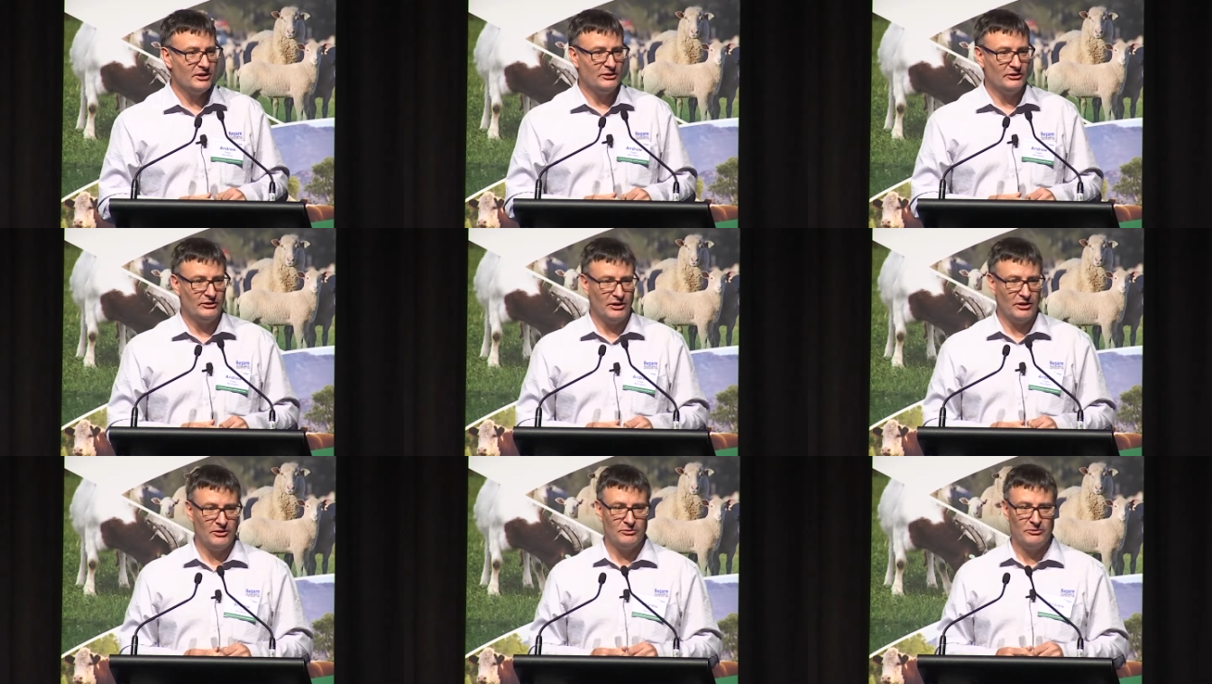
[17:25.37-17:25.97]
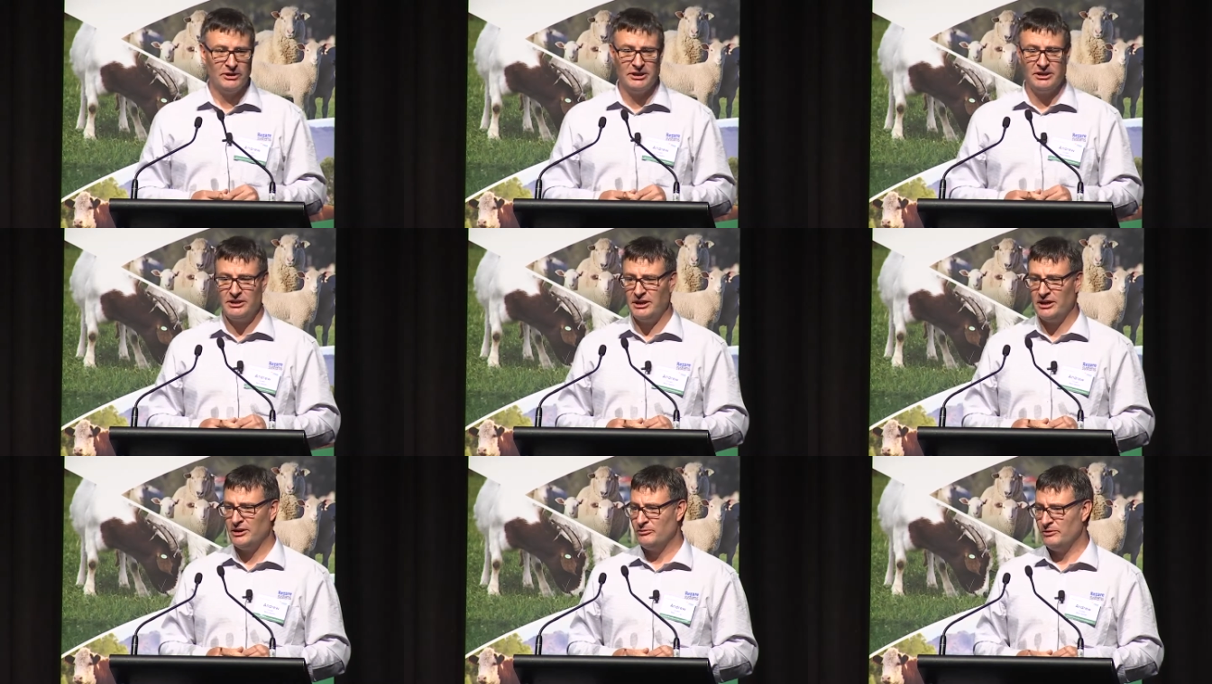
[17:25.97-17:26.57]
So
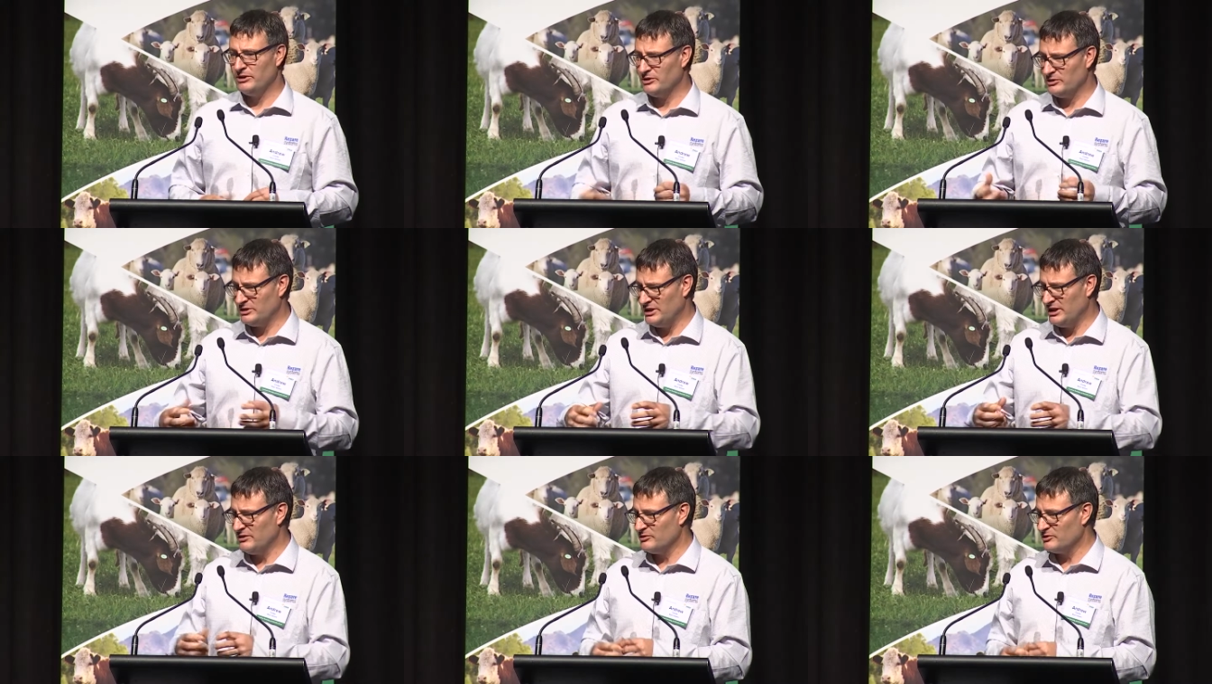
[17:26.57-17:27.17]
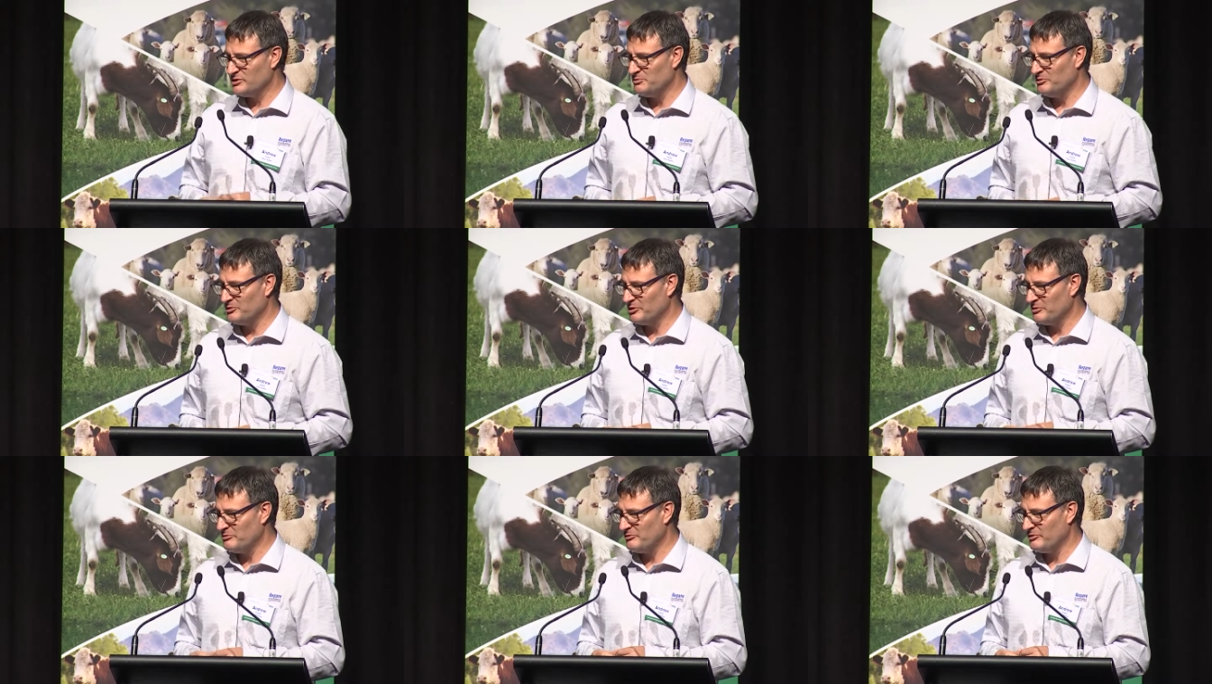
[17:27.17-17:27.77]
we, uh, we got together a small
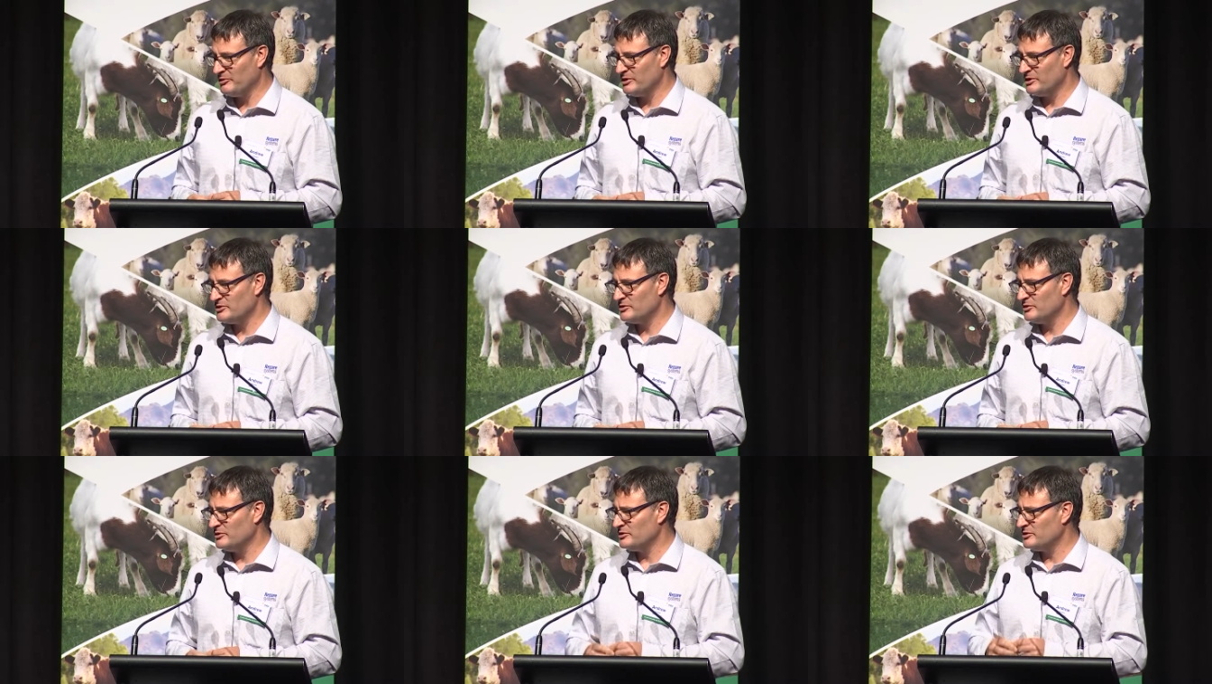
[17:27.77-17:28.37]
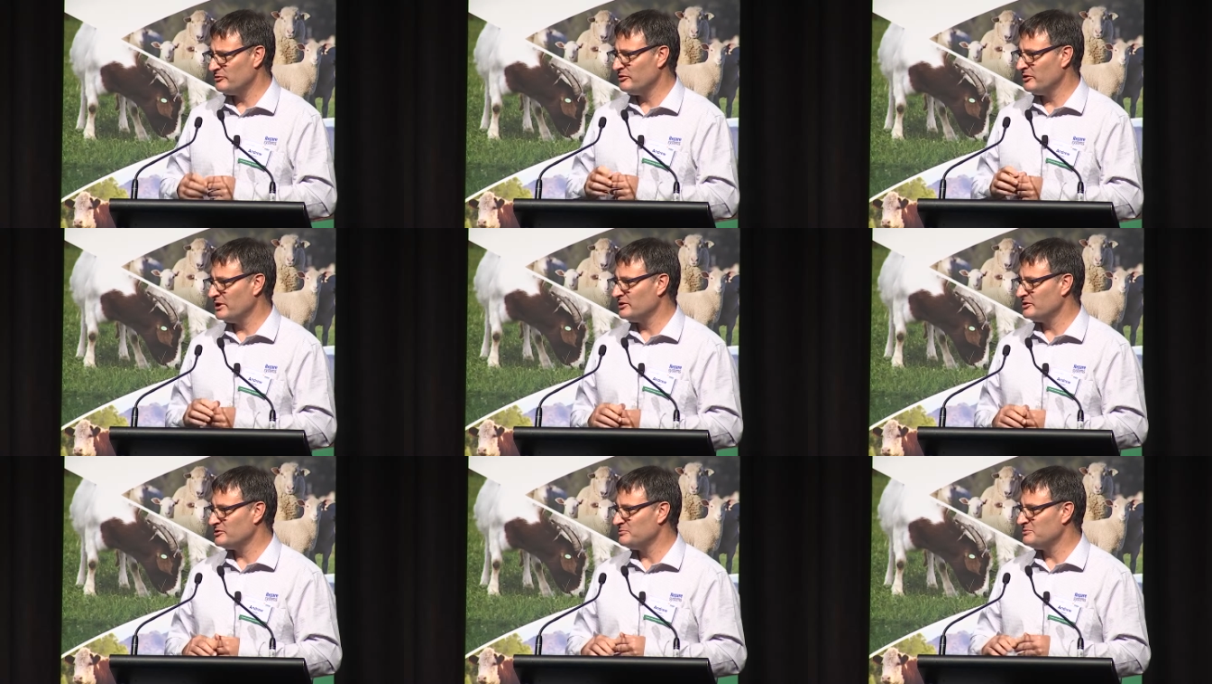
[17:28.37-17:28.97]
group of lawyers who
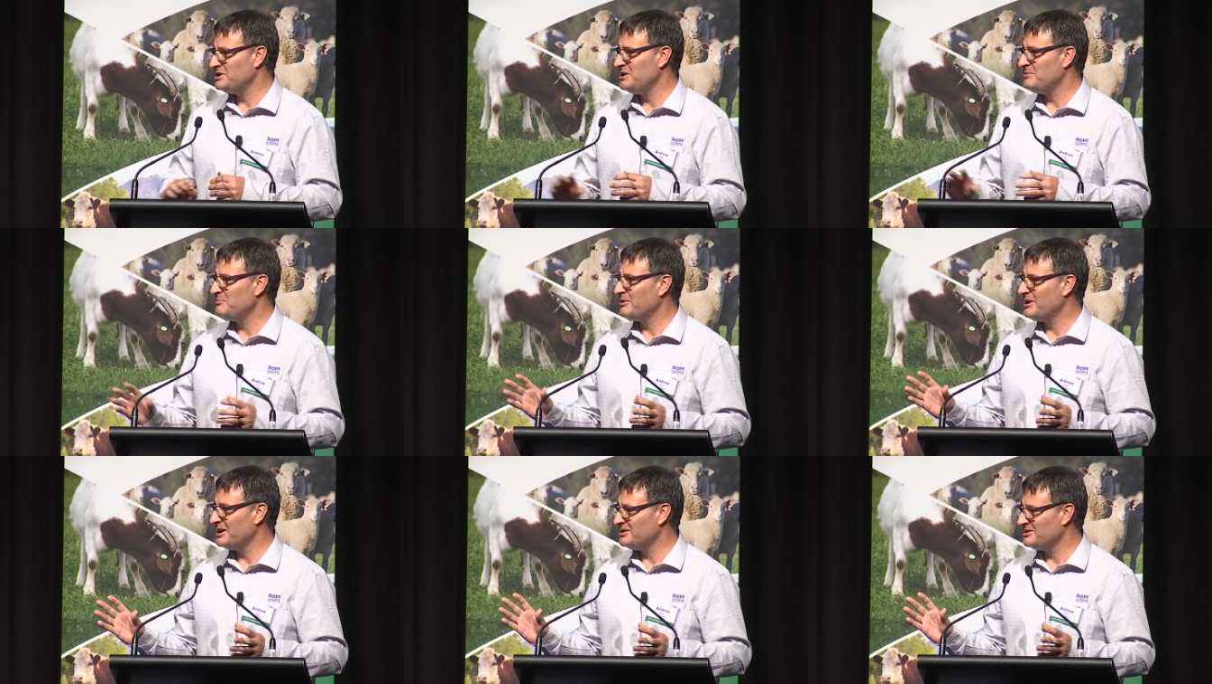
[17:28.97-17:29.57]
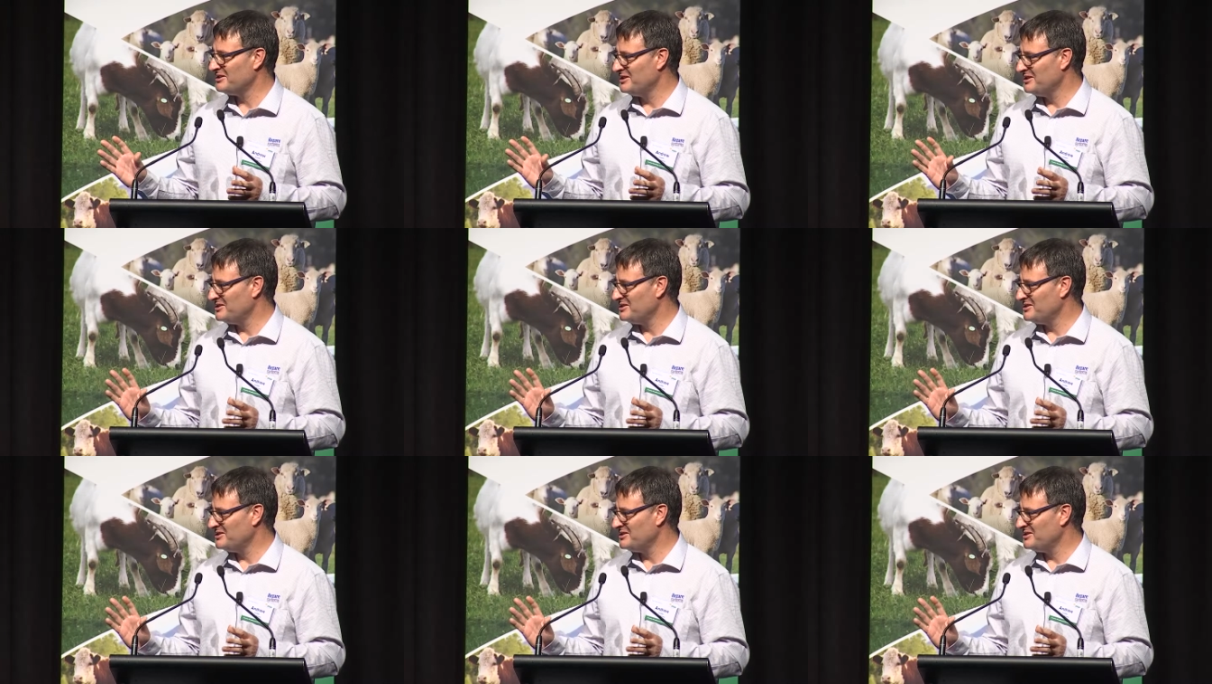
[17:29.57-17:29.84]
defined some template